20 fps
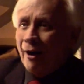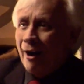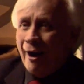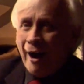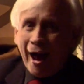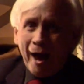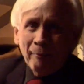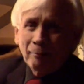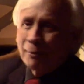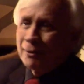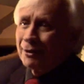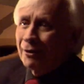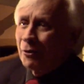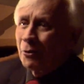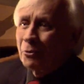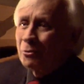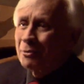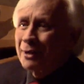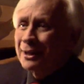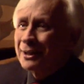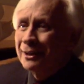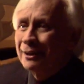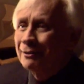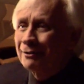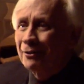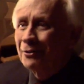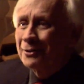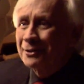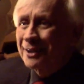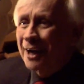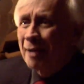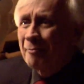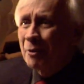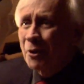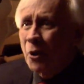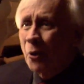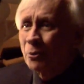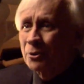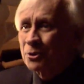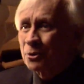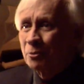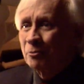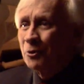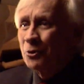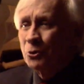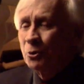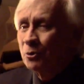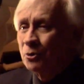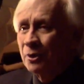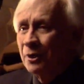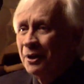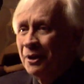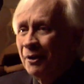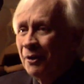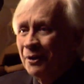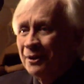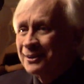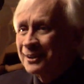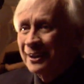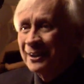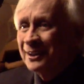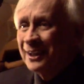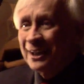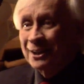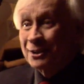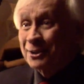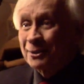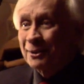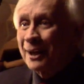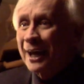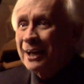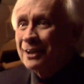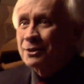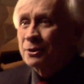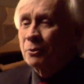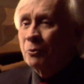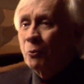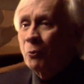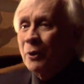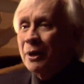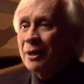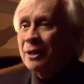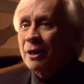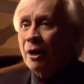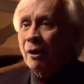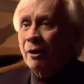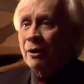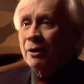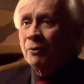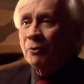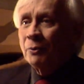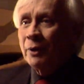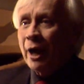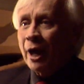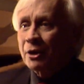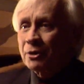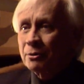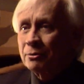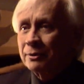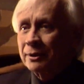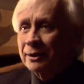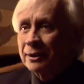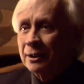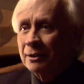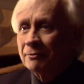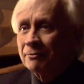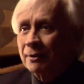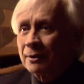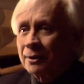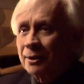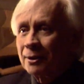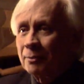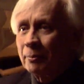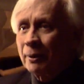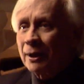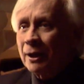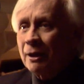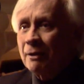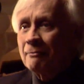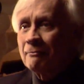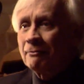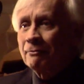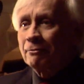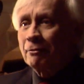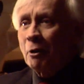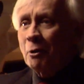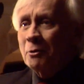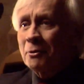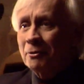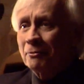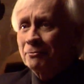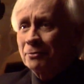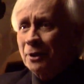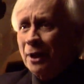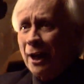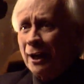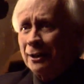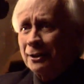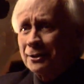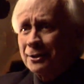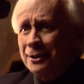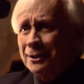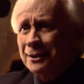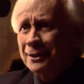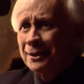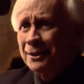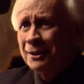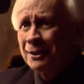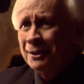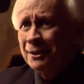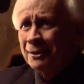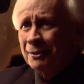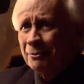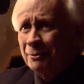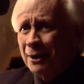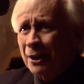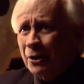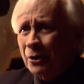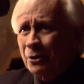happened already a long time ago. So when it's too late. So it's too late. So we actually live a little bit in front of reality. We are